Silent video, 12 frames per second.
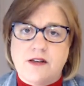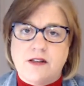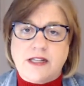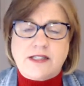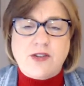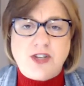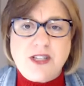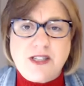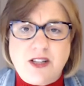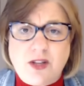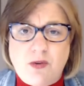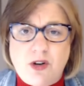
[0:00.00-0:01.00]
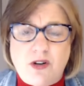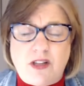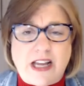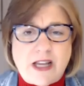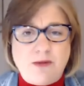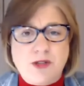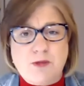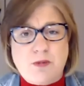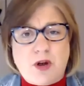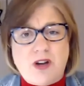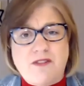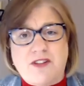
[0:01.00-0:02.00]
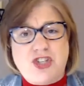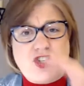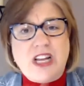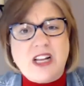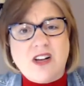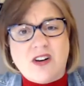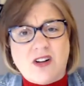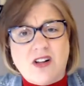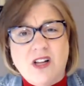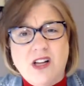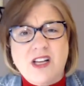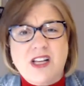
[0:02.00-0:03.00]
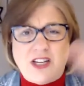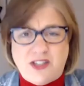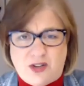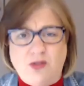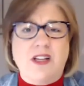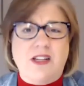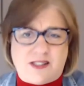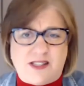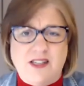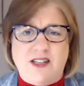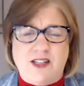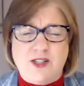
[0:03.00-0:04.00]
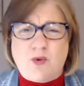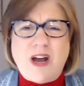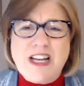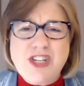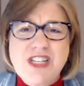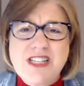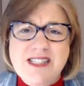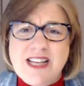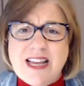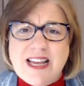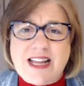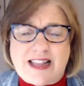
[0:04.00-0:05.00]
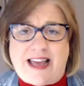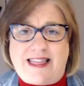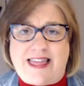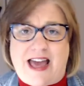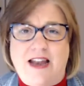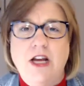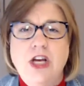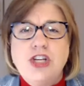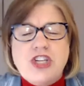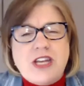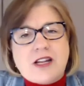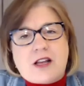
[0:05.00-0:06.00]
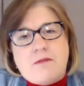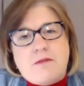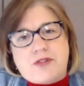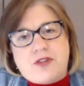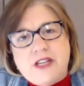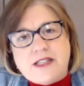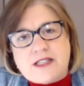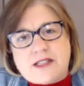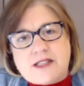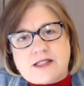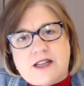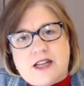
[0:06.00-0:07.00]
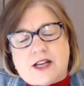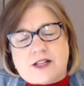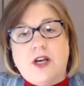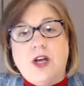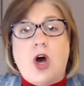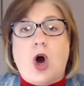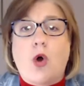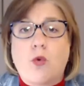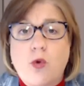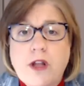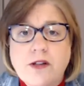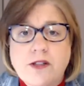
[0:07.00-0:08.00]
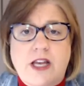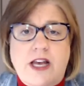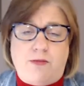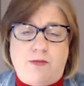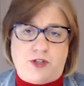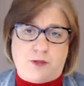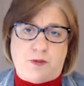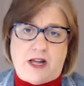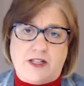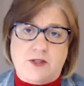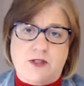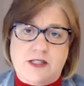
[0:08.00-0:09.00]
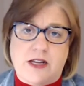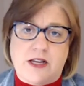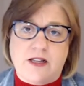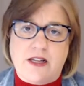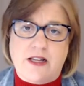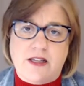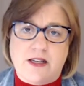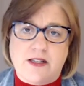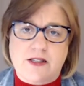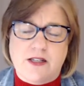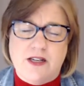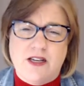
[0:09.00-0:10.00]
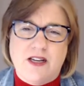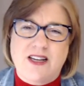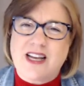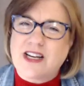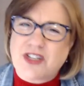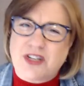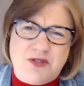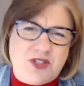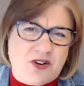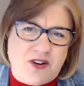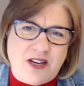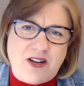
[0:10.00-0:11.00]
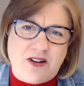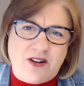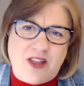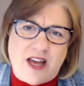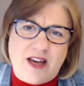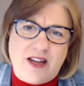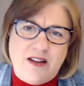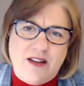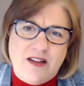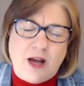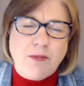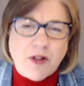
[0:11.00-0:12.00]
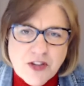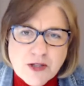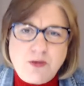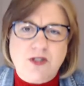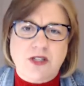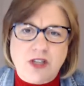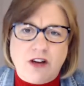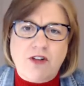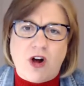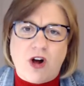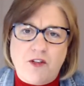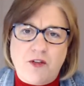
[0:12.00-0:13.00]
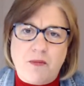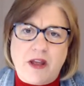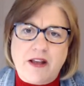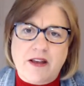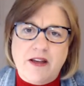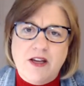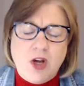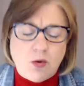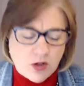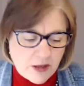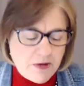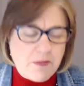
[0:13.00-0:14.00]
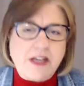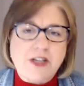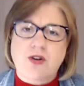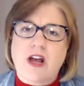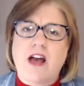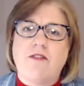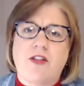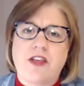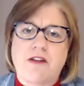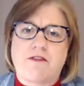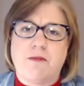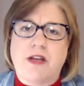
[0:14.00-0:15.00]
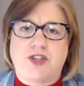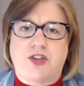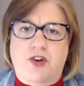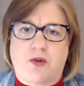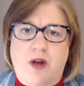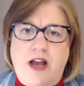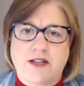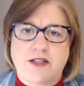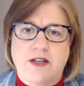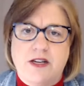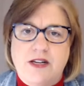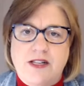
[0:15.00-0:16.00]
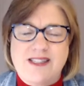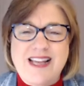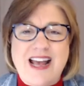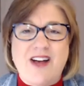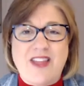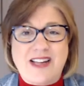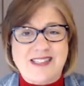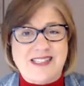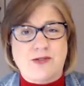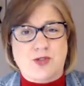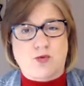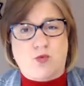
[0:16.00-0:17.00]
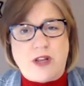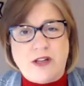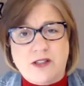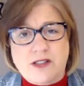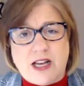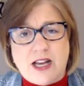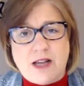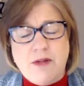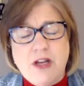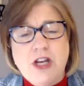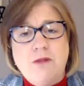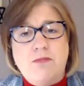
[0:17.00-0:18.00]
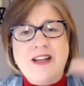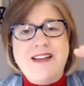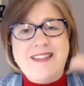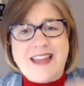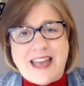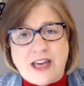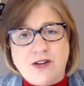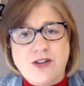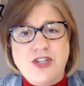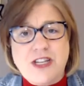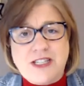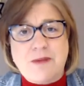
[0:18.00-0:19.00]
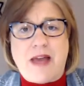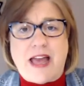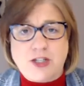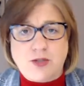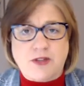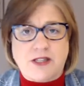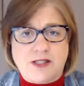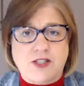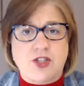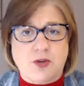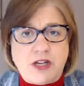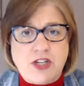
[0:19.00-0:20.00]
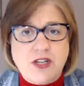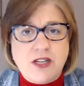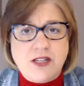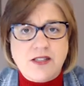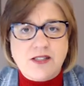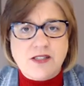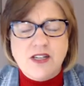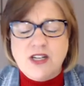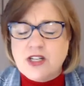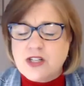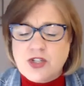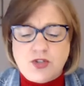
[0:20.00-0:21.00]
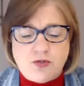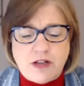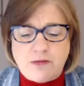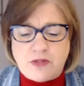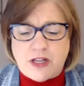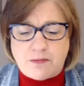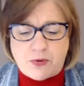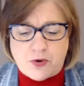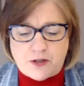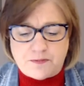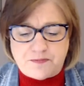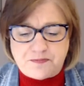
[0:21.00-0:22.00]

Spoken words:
That's how she said the word, like it was part of a jingle. Condolences? Why is she saying it like that? She had a complete disconnect. A real-time response would sound like this. "Gosh, I'm sorry to hear that. I thought this was a tough call to make. Well, let me make sure I have all the information correct." See how that sounds real time, bringing the energy to match what the situation is? Extremely important.